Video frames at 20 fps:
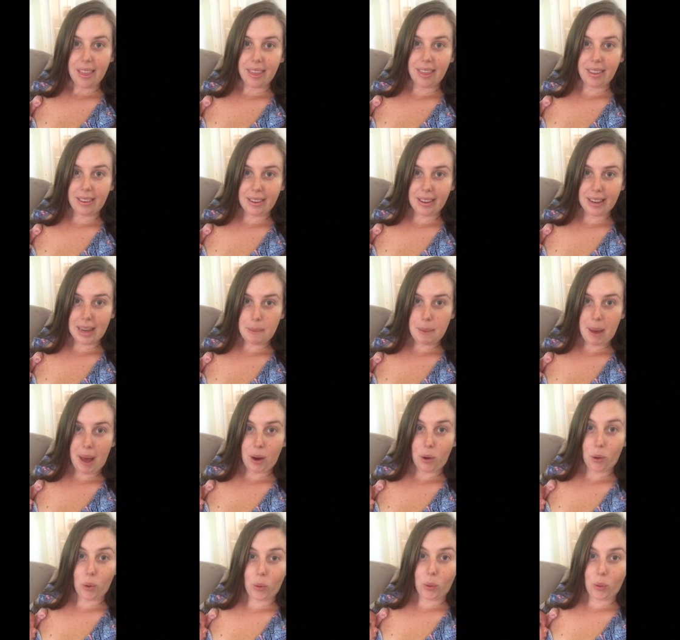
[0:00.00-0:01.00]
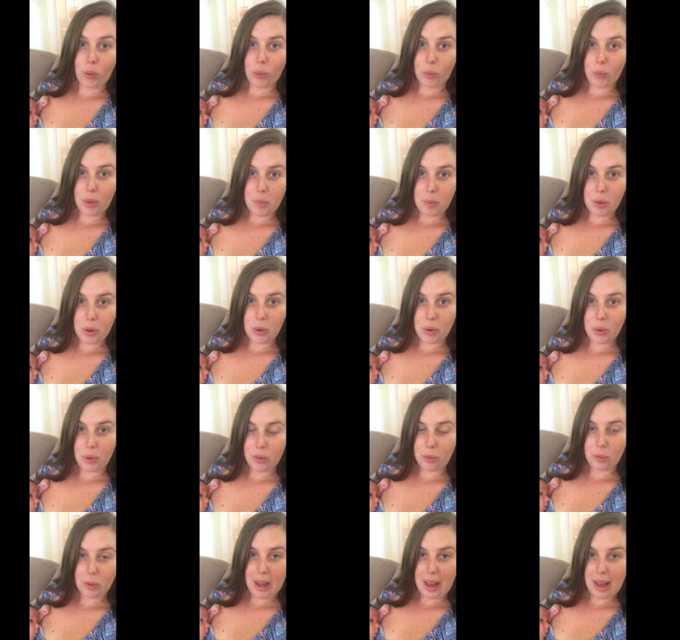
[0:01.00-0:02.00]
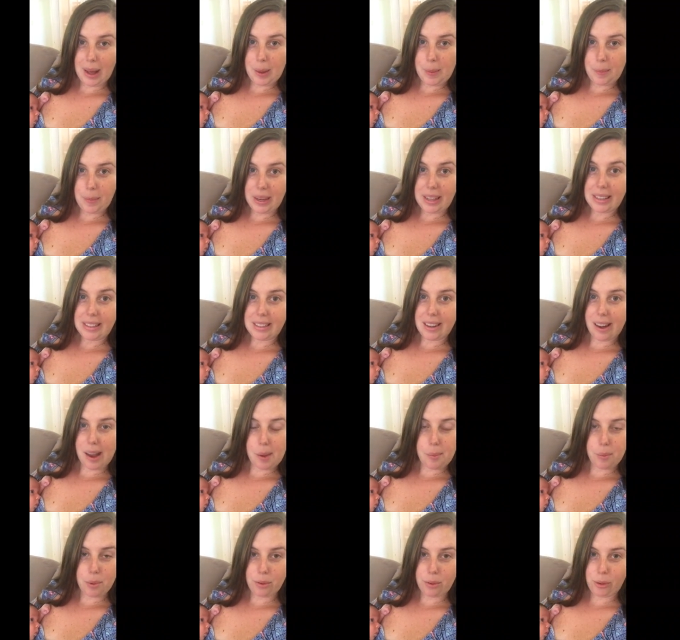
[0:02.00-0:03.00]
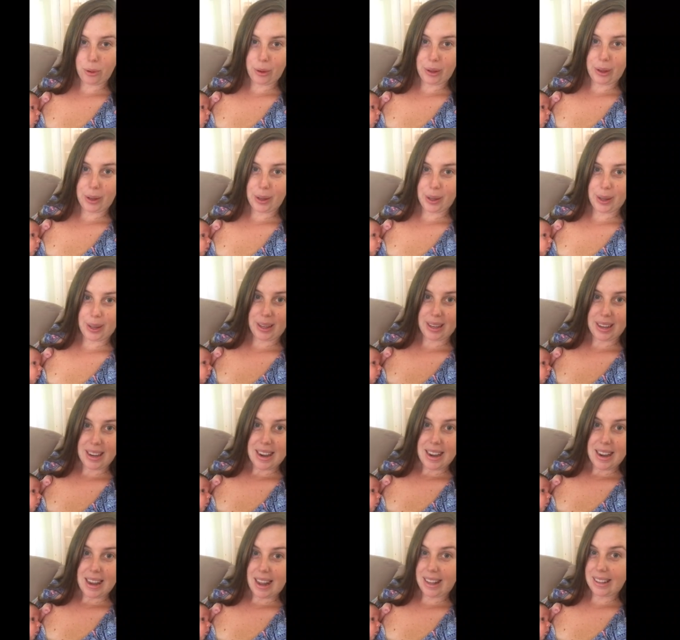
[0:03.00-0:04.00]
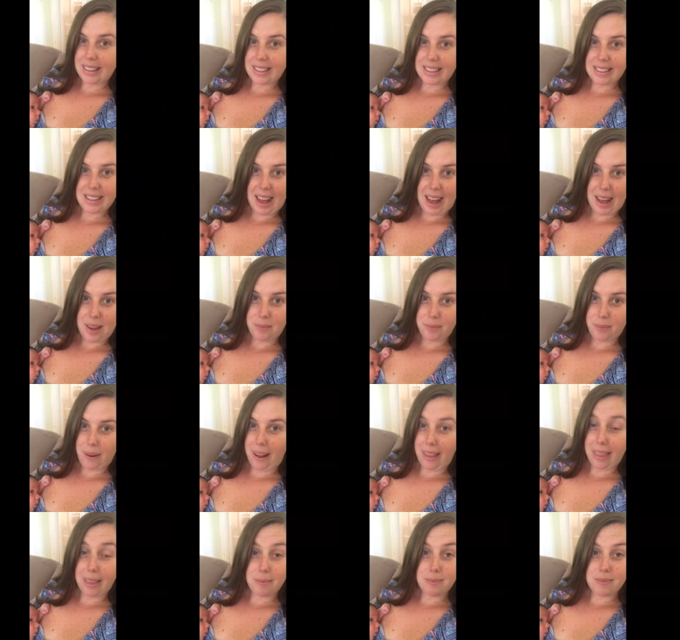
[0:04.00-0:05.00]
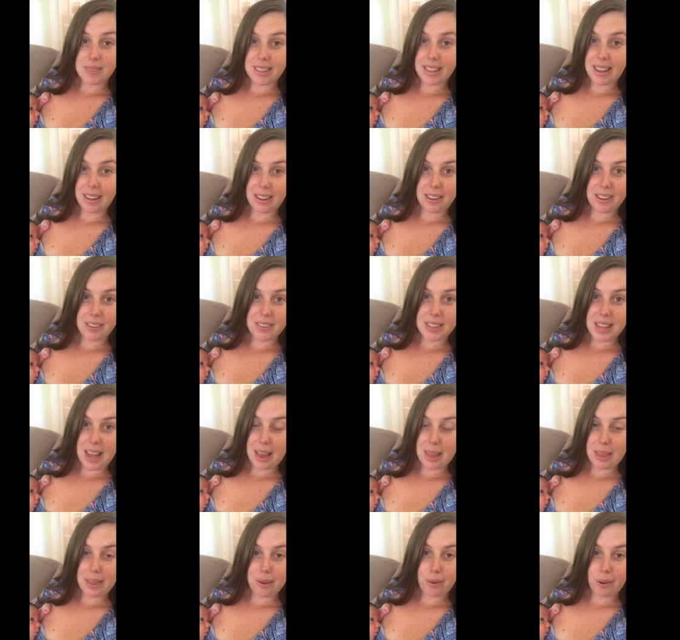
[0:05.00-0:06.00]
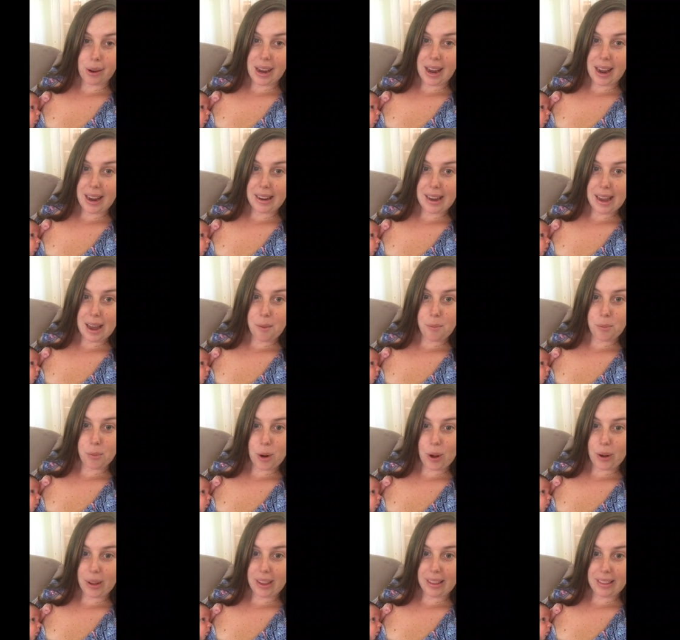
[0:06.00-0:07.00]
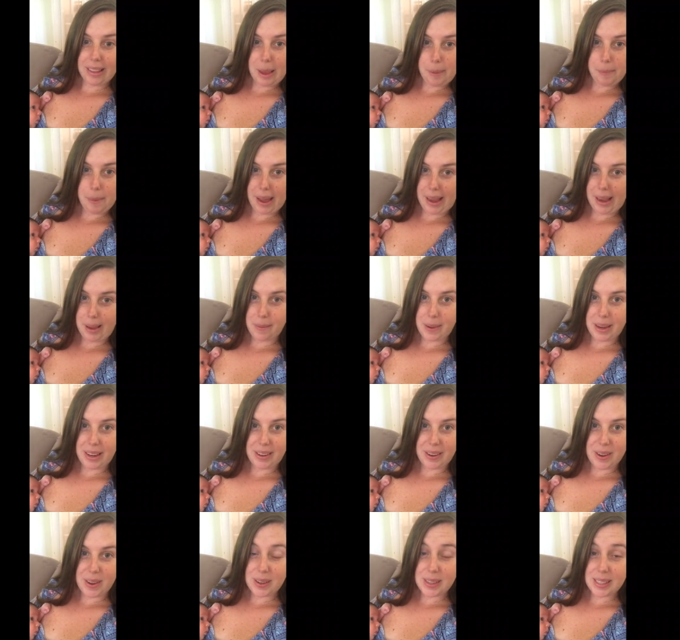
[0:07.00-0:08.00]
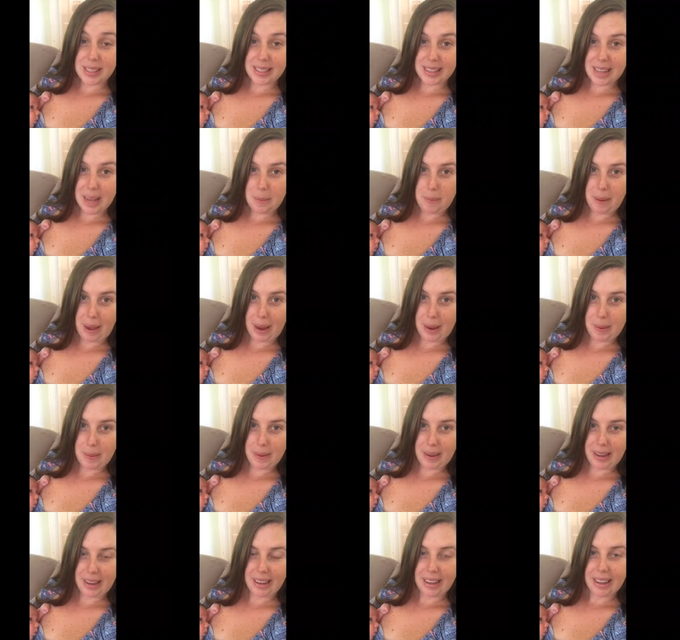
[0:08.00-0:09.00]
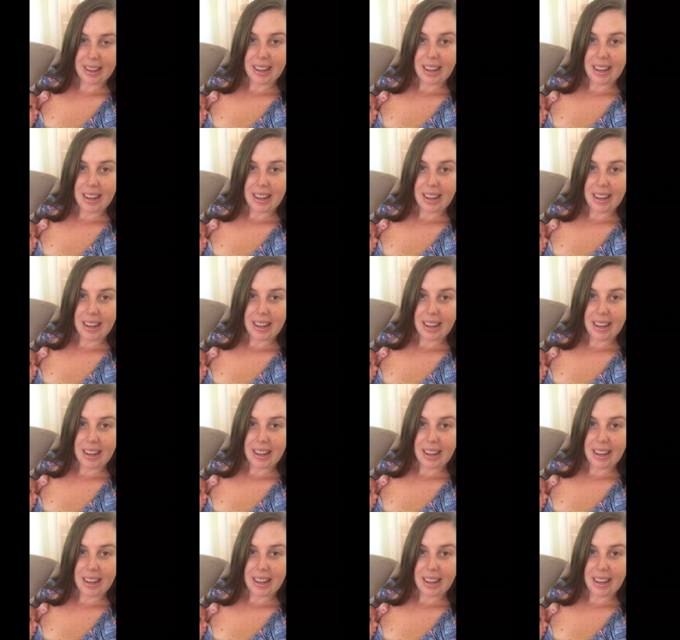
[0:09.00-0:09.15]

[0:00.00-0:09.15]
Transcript: thinking about all the women who have come in time before her and sat by themselves at 3 a.m., rocking their baby, nursing their baby,